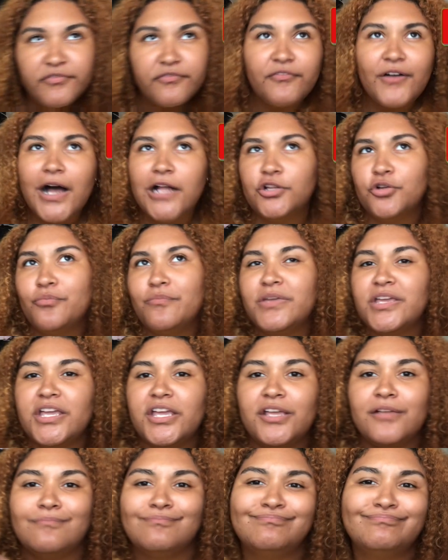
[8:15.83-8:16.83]
follow
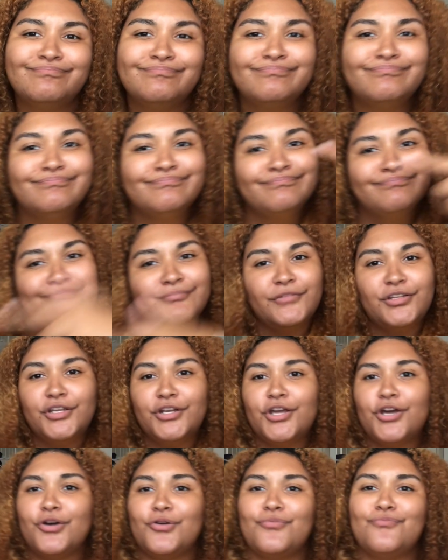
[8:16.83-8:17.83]
me, you
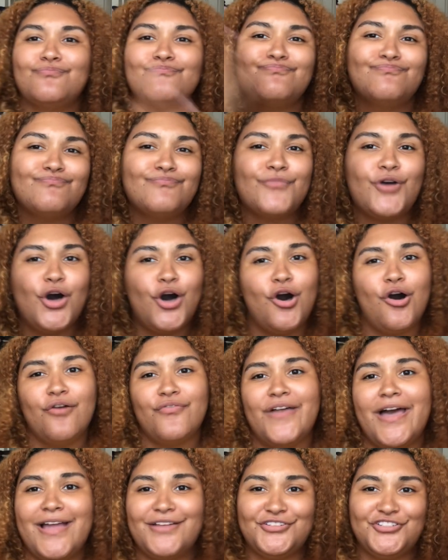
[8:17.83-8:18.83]
know, all
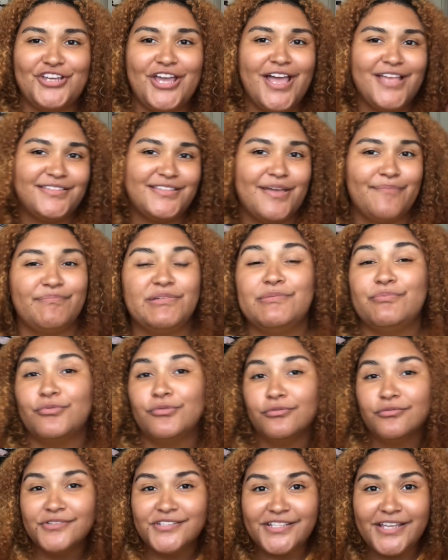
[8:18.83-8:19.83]
that jazz that
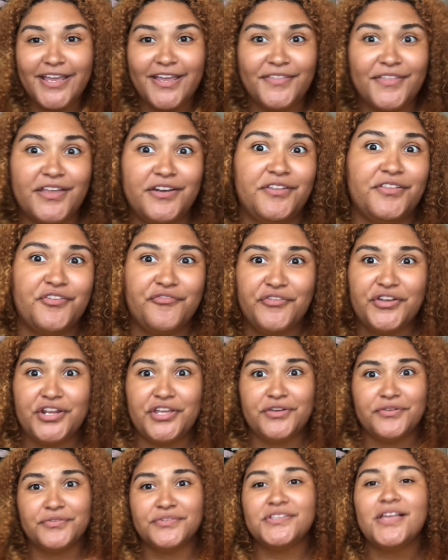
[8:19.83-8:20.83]
people say at the end of their
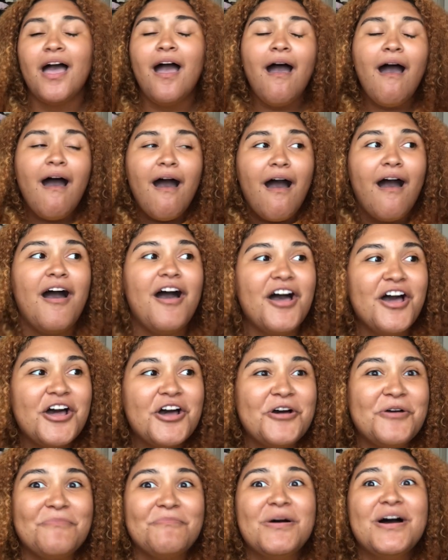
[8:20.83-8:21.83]
videos.
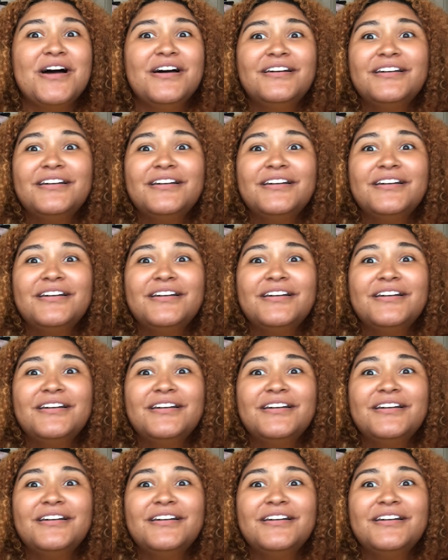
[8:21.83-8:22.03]
Um,